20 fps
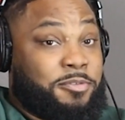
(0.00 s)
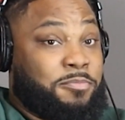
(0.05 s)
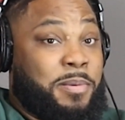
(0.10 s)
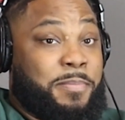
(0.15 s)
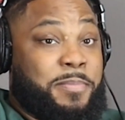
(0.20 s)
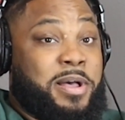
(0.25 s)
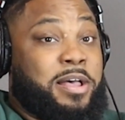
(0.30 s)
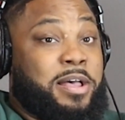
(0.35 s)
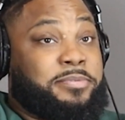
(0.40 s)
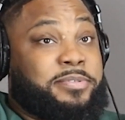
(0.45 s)
My
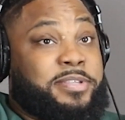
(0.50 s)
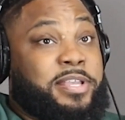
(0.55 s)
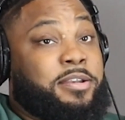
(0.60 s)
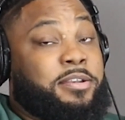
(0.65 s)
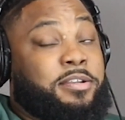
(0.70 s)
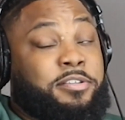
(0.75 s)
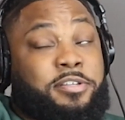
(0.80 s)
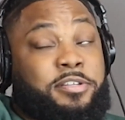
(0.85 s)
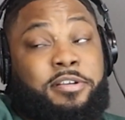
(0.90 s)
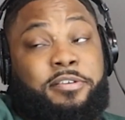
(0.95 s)
mom stayed in
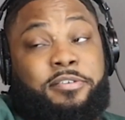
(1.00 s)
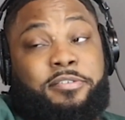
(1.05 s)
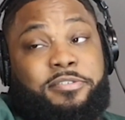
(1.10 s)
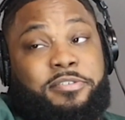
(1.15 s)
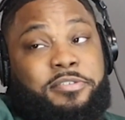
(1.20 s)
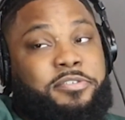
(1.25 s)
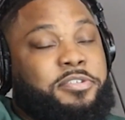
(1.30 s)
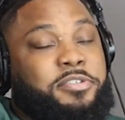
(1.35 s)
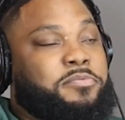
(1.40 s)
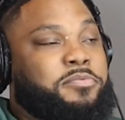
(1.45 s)
the jungle,
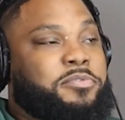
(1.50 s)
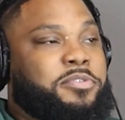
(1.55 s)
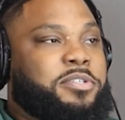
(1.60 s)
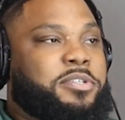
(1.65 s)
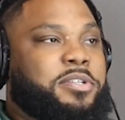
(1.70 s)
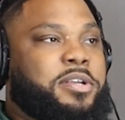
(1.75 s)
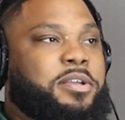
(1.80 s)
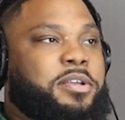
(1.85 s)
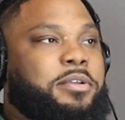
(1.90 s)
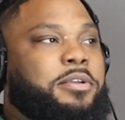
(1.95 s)
so she was just
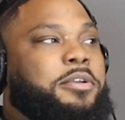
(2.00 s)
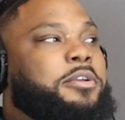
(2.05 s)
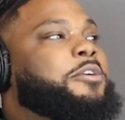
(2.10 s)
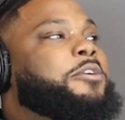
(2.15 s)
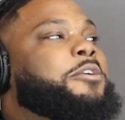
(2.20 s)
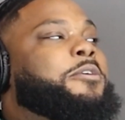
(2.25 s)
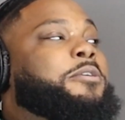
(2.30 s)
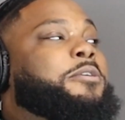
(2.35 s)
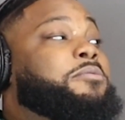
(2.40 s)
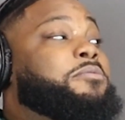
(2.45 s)
like,
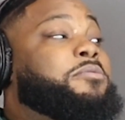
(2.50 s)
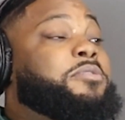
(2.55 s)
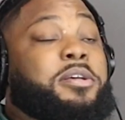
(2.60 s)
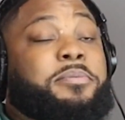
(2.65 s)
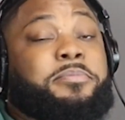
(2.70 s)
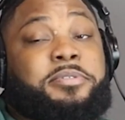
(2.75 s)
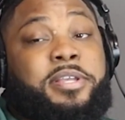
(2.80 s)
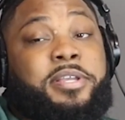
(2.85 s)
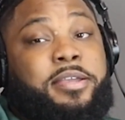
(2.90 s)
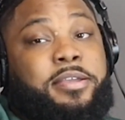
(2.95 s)
you can
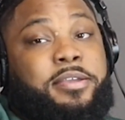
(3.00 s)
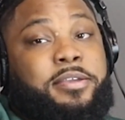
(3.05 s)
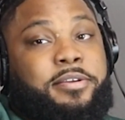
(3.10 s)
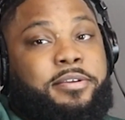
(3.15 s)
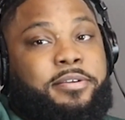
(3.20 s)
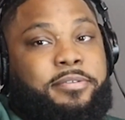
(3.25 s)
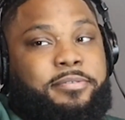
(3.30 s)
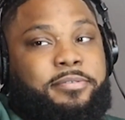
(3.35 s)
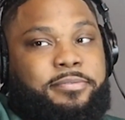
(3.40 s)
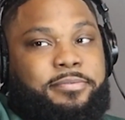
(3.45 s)
come stay
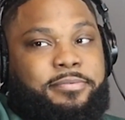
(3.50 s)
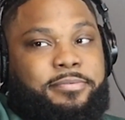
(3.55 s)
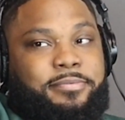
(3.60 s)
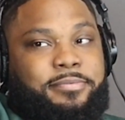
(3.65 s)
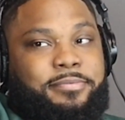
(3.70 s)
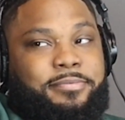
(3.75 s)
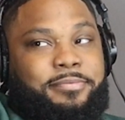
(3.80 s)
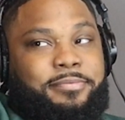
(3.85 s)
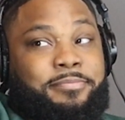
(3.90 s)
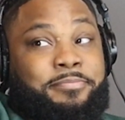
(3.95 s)
here.
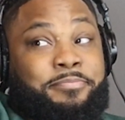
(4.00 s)
Yeah.